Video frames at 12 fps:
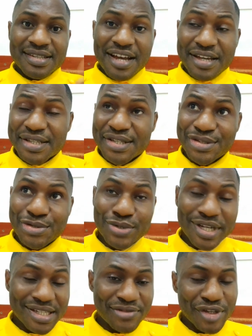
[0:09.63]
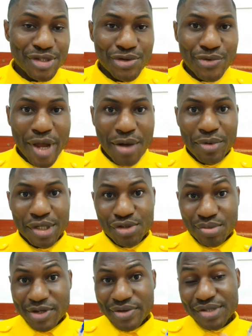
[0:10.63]
Yes guys, today's video we are going
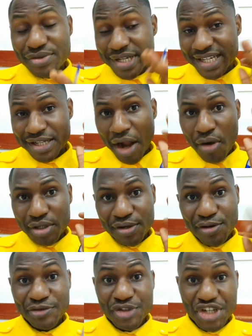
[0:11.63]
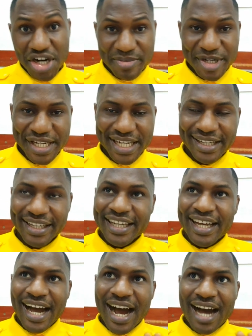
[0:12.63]
to be going to the north of Germany,
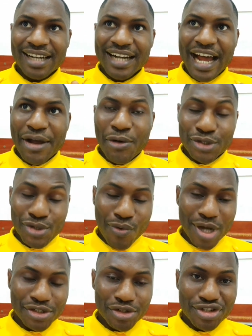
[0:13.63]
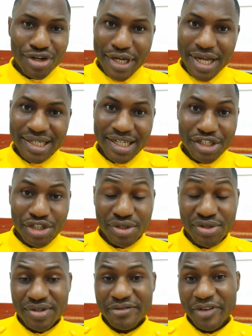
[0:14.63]
and I also want to draw your
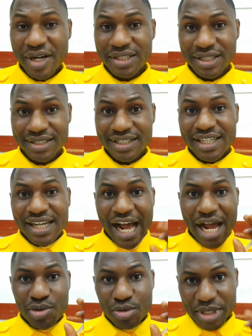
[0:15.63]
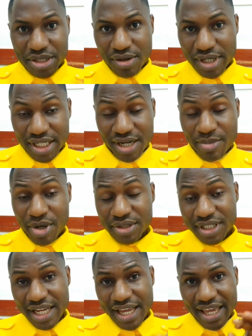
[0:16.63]
attention to the fact that I will be talking
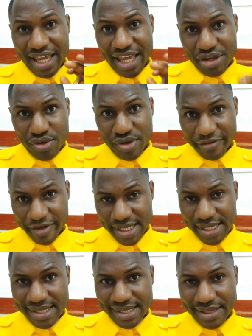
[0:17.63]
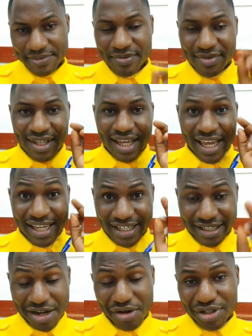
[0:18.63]
about a university in
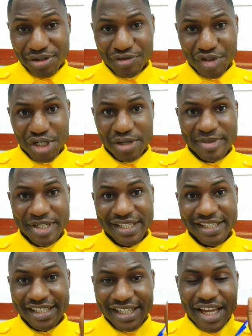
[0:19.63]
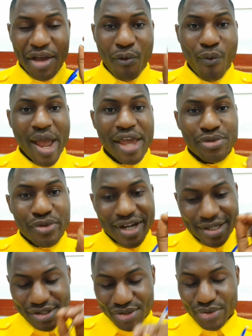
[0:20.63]
the north of Germany where you
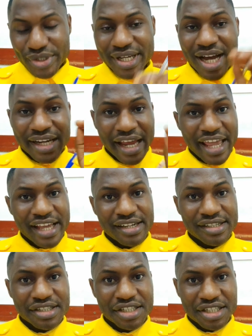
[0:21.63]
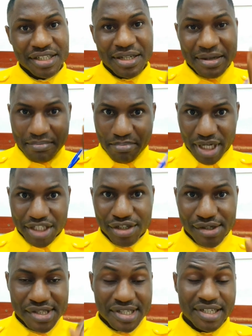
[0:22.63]
can study an English
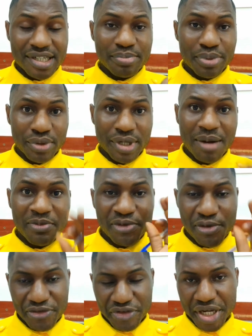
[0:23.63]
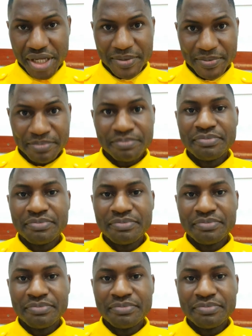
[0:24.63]
bachelor's degree program for free.